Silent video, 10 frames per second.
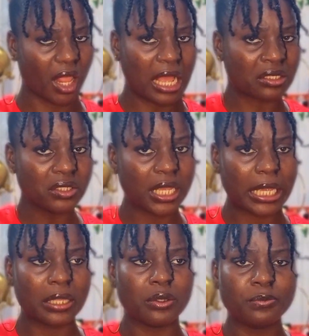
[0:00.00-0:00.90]
I don't know,
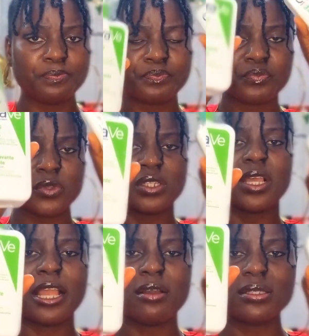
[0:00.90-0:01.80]
you know. So
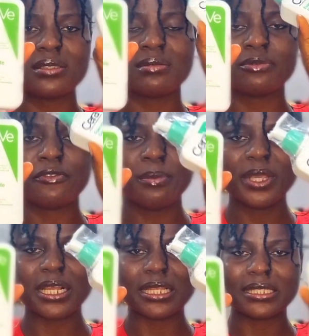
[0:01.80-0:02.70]
I got
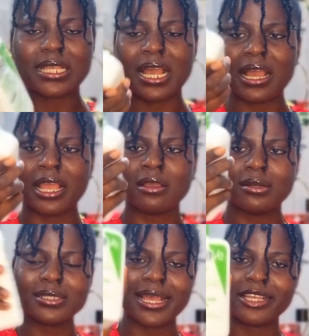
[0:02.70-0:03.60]
foaming cleanser, I
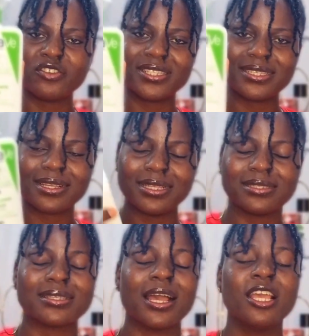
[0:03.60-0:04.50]
got hydrating
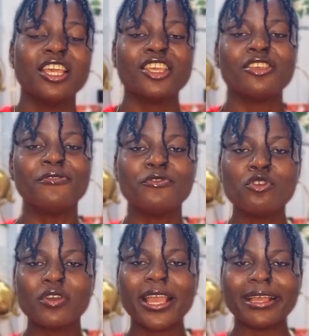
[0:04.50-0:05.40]
cleanser. If
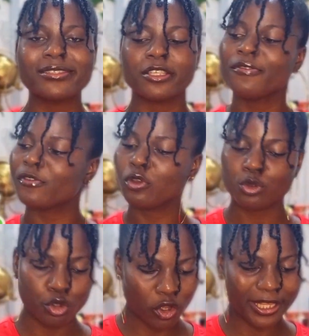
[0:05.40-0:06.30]
you guys, if you
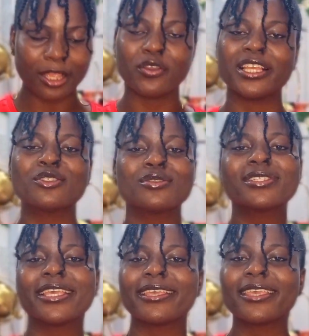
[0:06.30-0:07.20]
know that you're into
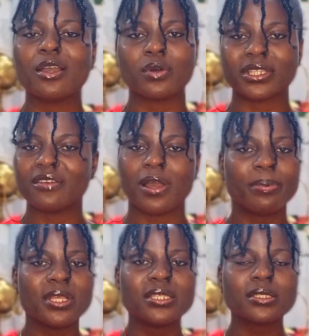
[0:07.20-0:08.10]
skincare, whatever,
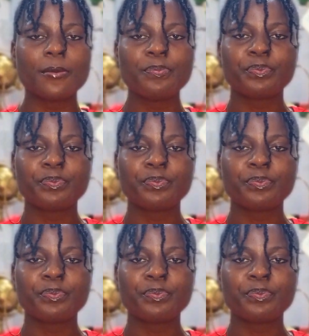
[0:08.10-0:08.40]
please,